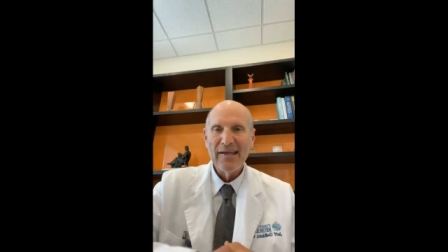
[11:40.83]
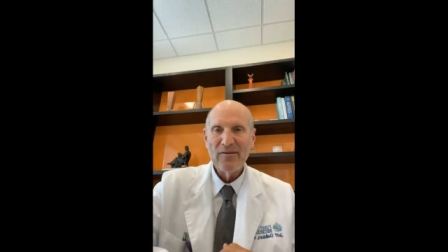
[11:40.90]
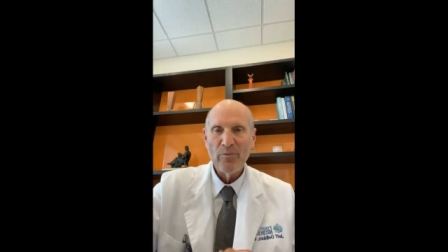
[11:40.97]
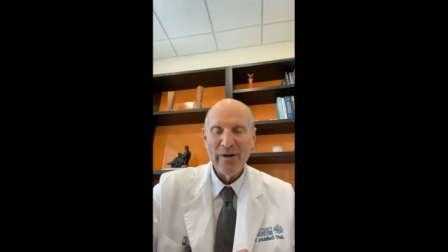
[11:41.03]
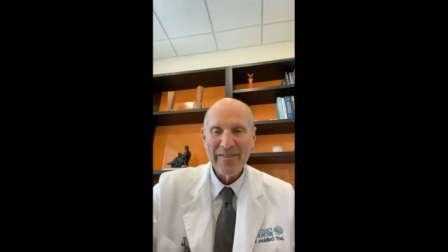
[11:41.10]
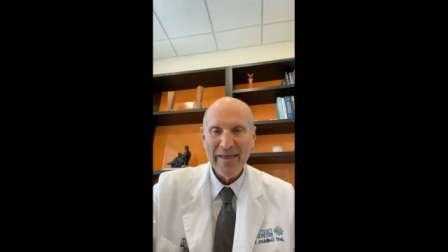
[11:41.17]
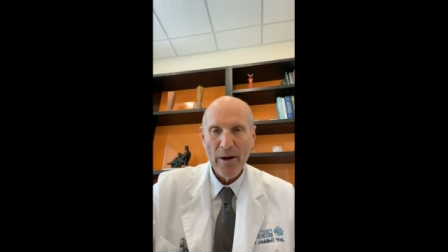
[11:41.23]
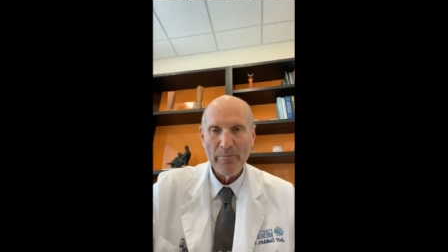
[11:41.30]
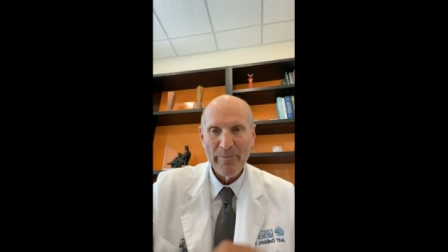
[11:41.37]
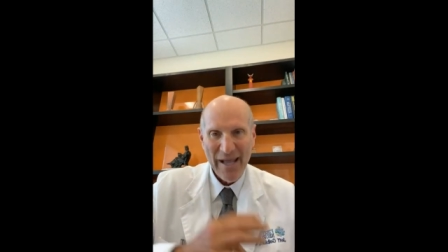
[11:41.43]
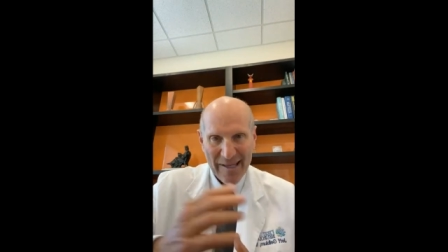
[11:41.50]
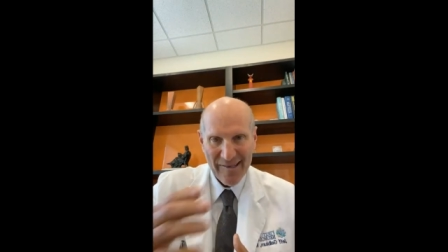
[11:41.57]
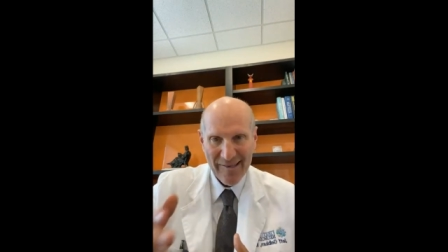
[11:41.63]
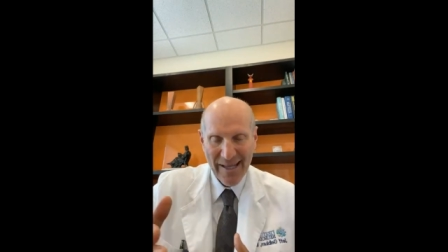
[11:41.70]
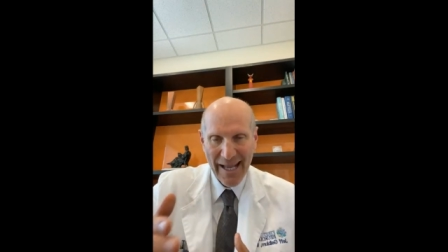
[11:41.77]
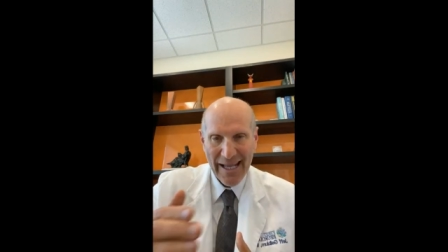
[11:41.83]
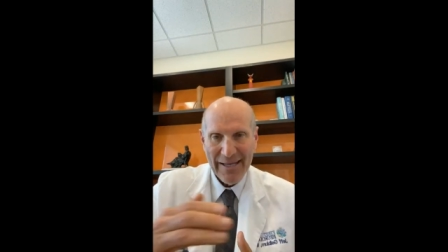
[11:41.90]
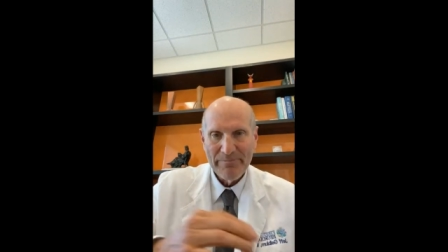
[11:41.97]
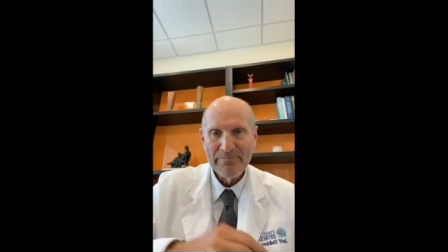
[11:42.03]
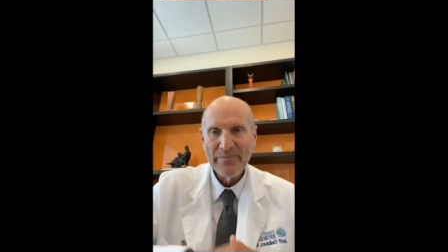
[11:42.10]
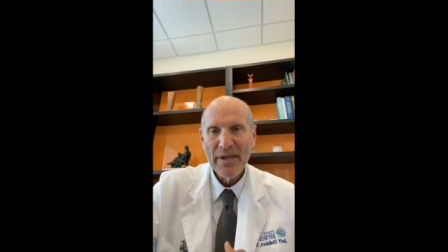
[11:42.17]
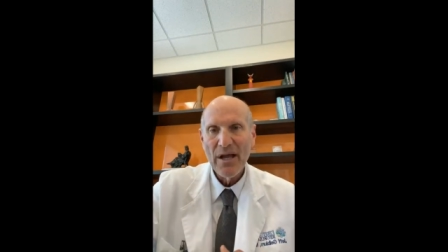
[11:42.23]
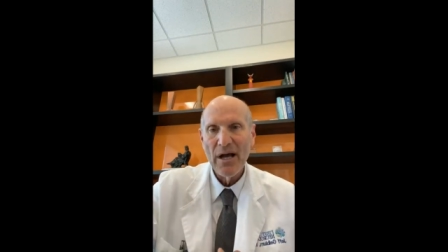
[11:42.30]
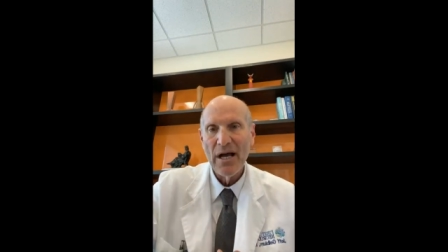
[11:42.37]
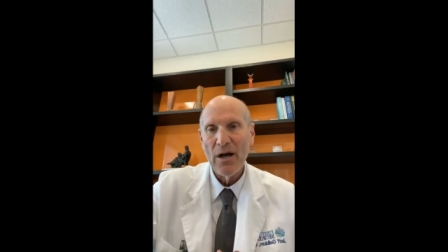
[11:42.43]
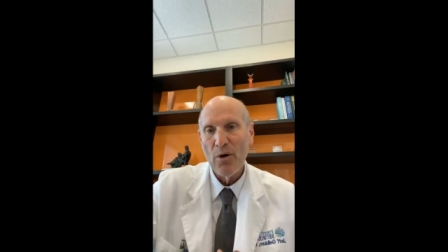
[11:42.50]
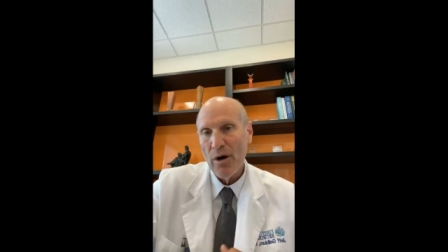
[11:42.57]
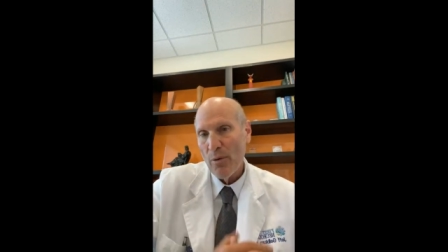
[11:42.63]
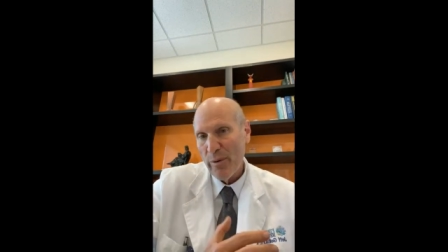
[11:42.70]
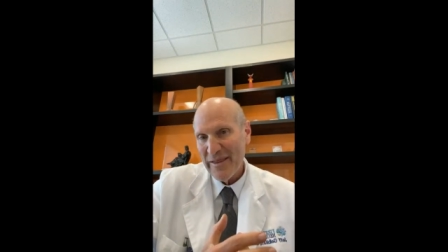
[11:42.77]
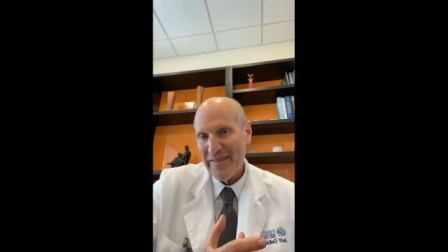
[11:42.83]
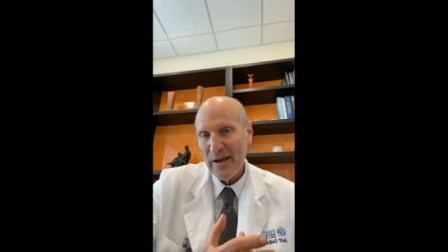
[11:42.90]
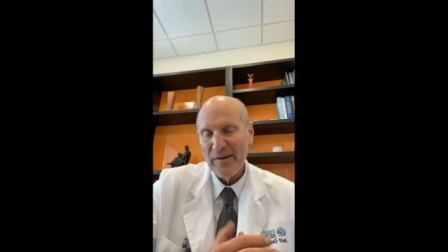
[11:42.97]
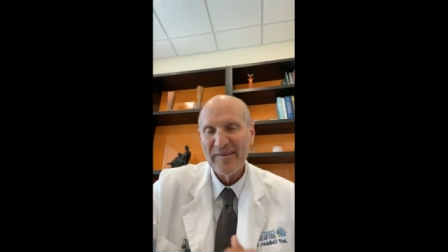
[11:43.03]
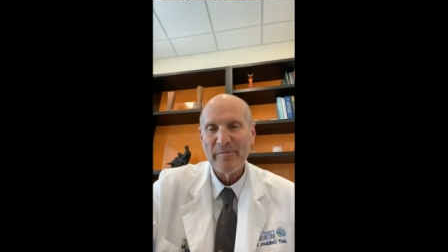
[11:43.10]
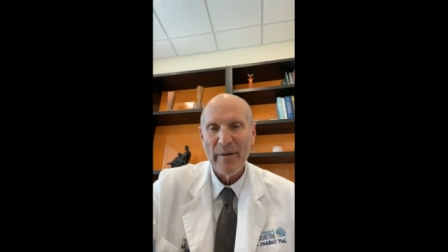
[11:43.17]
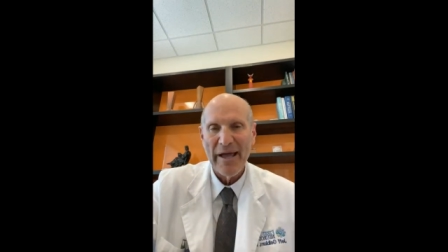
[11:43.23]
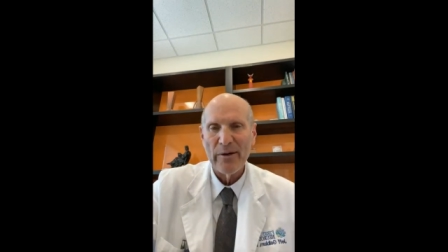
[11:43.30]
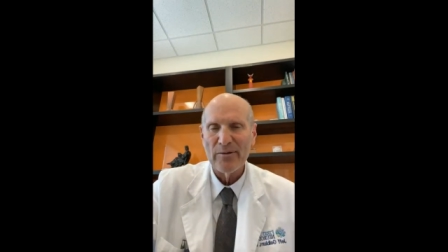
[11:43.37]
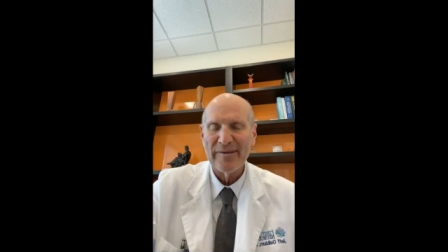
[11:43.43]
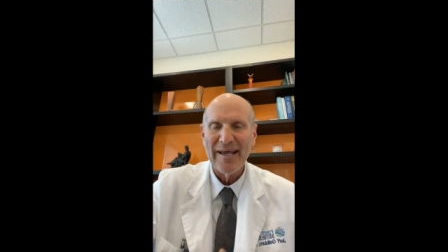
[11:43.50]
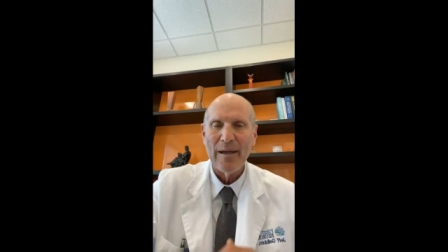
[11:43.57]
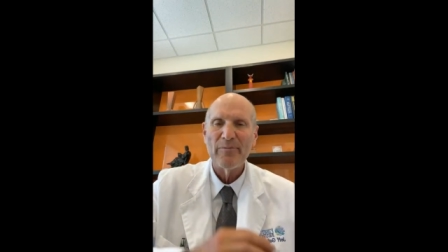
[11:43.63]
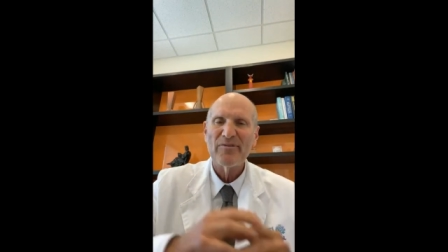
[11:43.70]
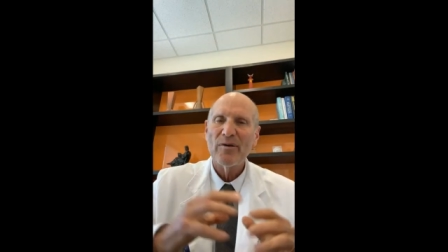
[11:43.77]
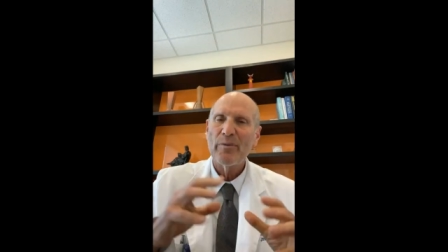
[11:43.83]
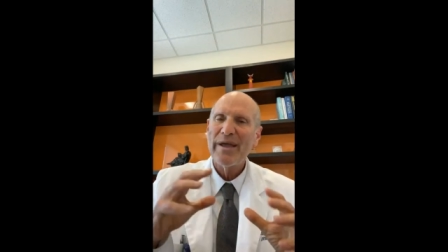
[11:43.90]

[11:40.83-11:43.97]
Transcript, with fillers: is with our PET scan uh, or with our spinal tap.